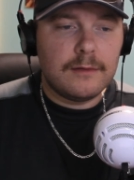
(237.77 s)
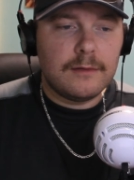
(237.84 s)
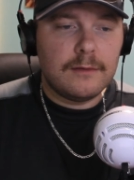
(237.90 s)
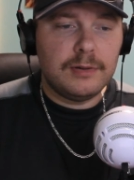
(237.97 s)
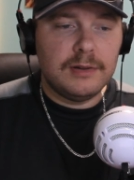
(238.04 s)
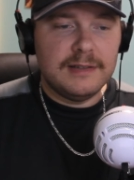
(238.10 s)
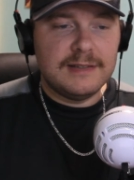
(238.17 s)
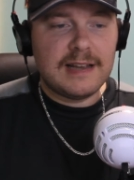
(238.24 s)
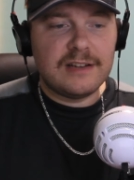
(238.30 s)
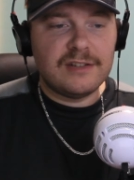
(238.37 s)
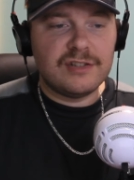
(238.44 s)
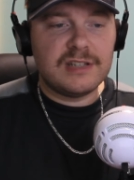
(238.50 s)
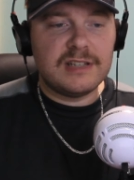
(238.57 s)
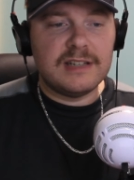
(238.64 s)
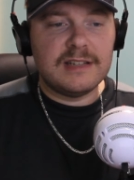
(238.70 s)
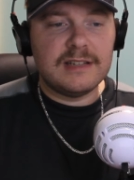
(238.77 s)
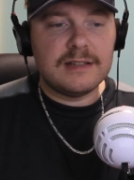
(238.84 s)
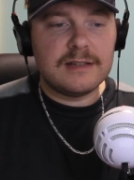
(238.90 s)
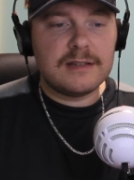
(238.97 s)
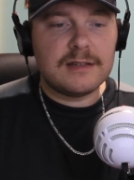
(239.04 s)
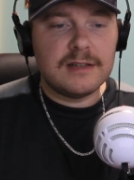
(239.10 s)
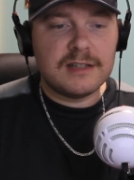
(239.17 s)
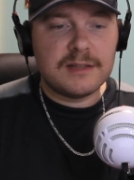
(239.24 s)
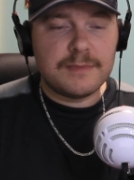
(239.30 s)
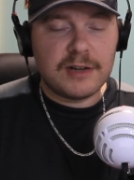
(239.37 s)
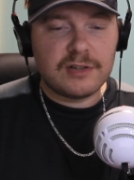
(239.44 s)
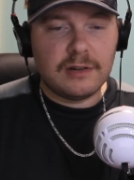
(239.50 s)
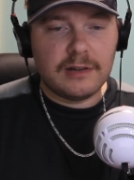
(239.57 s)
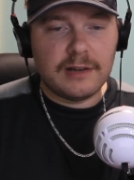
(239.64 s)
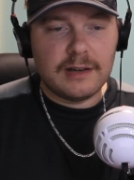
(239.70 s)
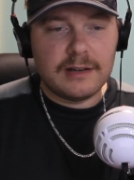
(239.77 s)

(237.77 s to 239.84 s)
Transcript: police agencies especially did